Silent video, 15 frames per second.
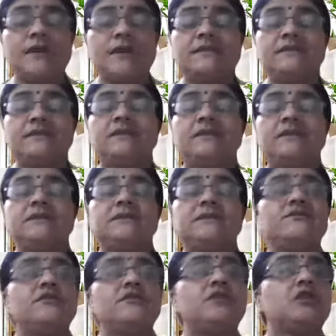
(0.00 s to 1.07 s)

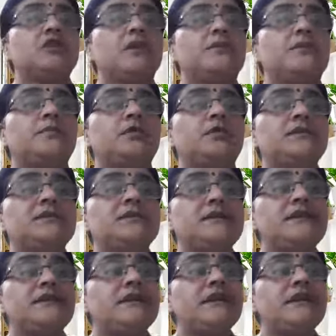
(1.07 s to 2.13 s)
vessels which are
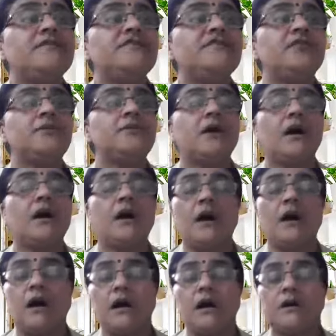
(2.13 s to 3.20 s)
proceeding from the
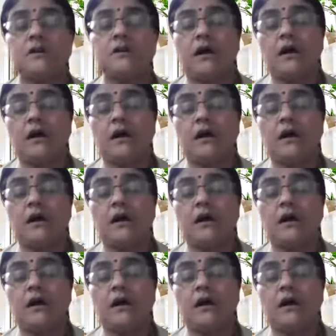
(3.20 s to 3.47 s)
heart